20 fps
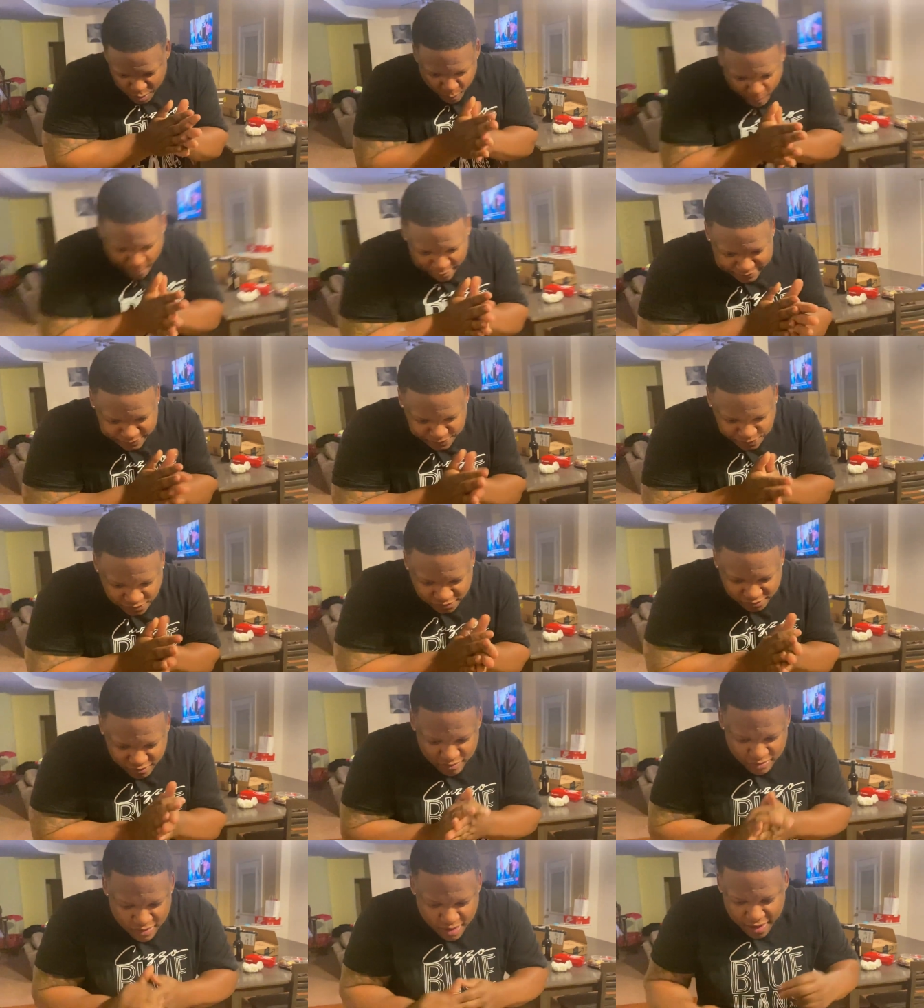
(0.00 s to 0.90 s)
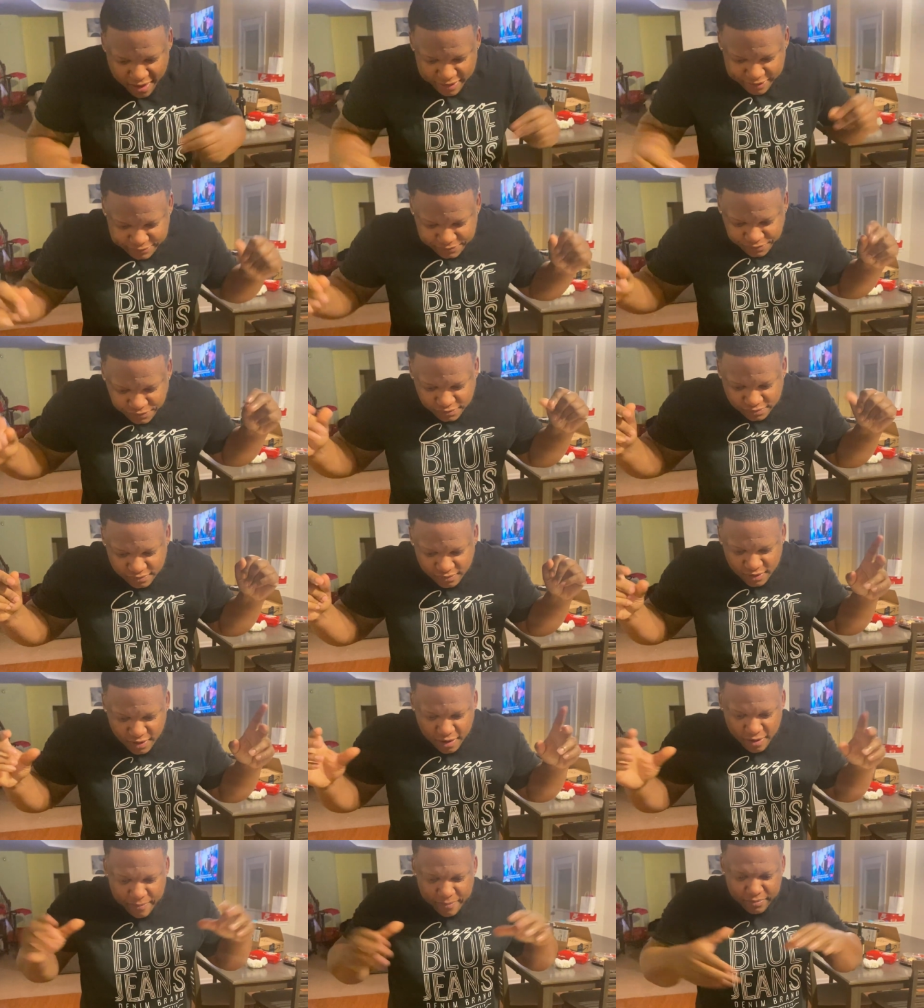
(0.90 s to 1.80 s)
You gonna show them what you got?
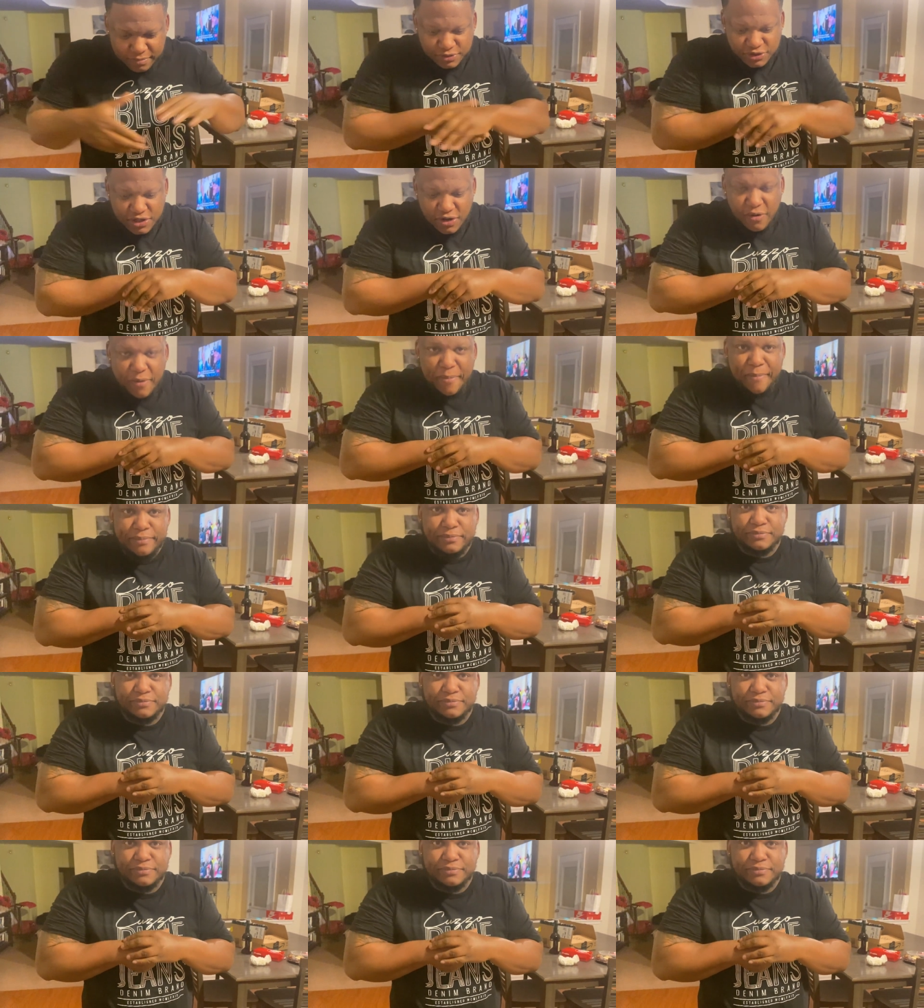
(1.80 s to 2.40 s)
Yeah, show them.